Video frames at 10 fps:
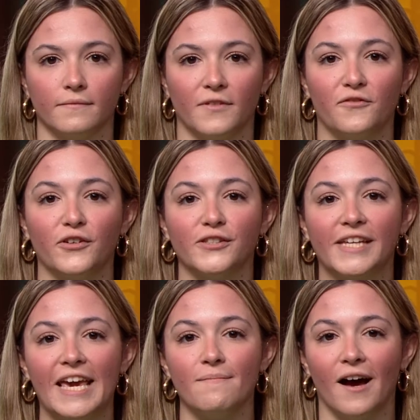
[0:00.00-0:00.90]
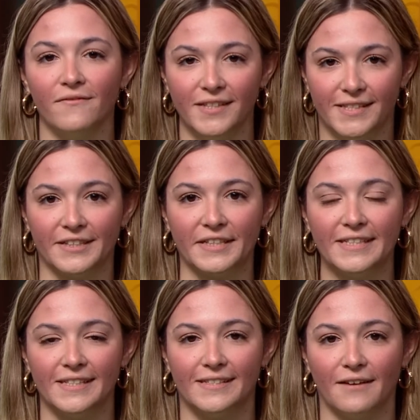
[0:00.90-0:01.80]
The first game of the
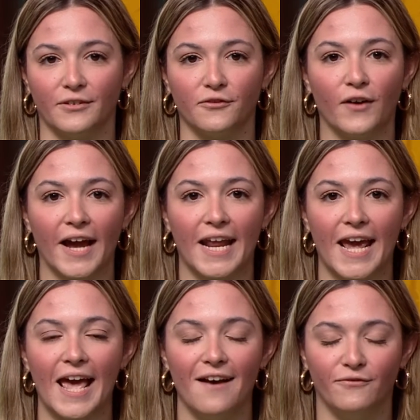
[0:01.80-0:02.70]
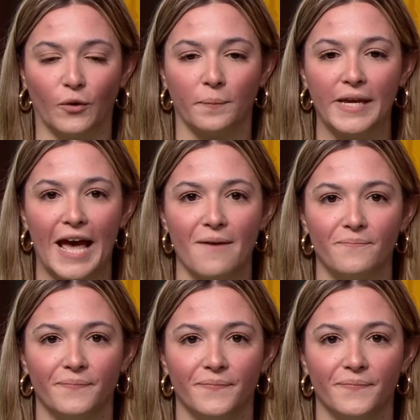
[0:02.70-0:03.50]
series is set for Friday at 4 p.m.